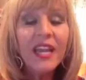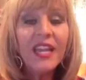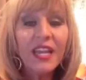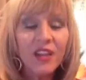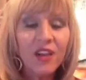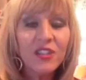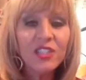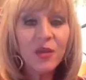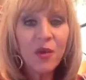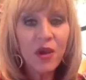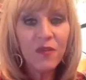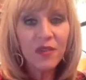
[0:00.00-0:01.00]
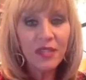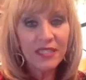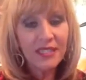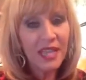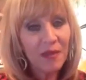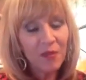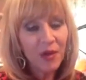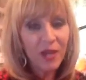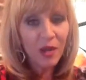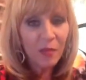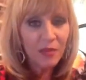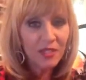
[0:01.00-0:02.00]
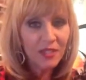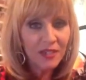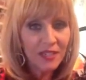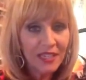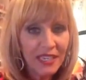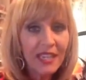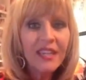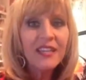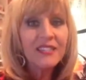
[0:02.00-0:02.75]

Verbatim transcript: can also offer the same great opportunity